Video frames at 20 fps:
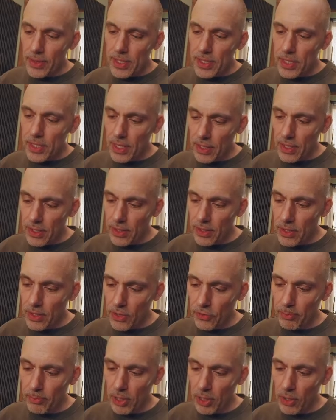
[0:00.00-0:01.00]
the signal
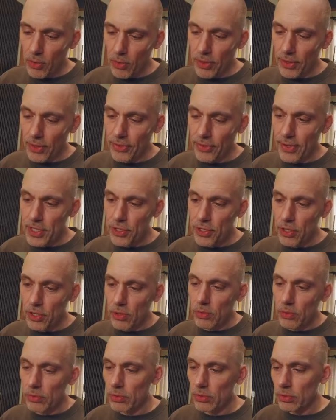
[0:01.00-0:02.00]
goes below the
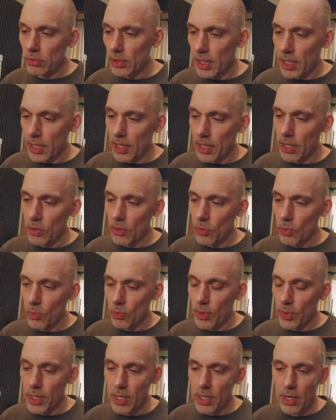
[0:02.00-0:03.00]
threshold, and
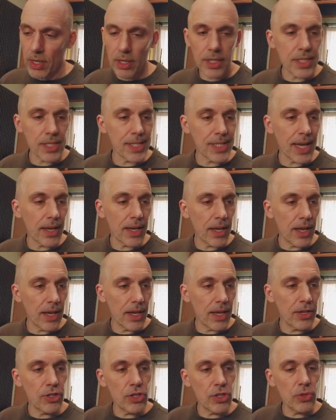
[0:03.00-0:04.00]
we're gonna set
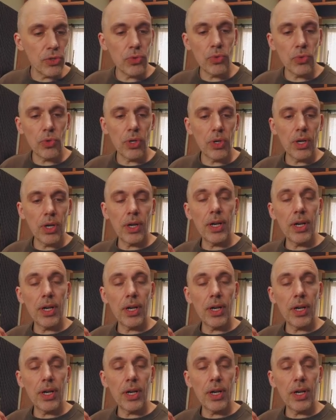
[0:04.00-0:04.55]
a new